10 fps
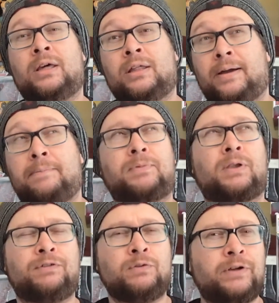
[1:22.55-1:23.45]
um, a
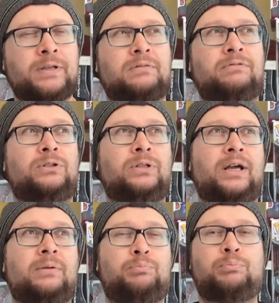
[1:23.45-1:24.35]
film festival,
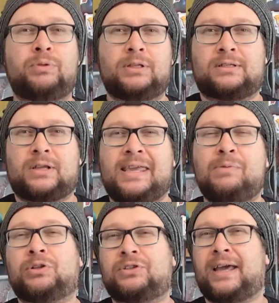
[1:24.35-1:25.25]
so he
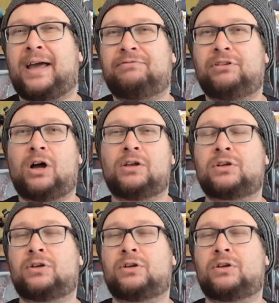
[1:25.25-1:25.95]
wanted to have last